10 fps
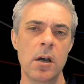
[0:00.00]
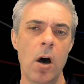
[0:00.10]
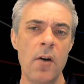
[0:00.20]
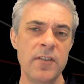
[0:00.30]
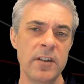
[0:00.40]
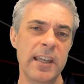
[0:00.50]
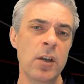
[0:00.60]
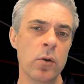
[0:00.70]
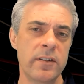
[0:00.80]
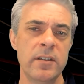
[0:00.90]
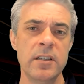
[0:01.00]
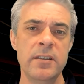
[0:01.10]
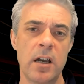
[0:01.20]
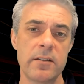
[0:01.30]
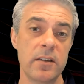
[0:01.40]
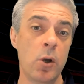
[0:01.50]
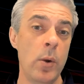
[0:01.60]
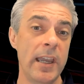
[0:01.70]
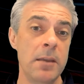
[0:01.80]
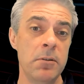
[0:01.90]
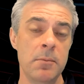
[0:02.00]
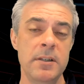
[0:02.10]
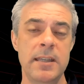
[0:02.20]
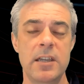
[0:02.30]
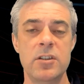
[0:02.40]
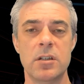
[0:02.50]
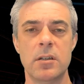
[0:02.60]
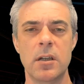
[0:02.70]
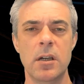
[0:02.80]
Often, in order to conduct a quick implementation,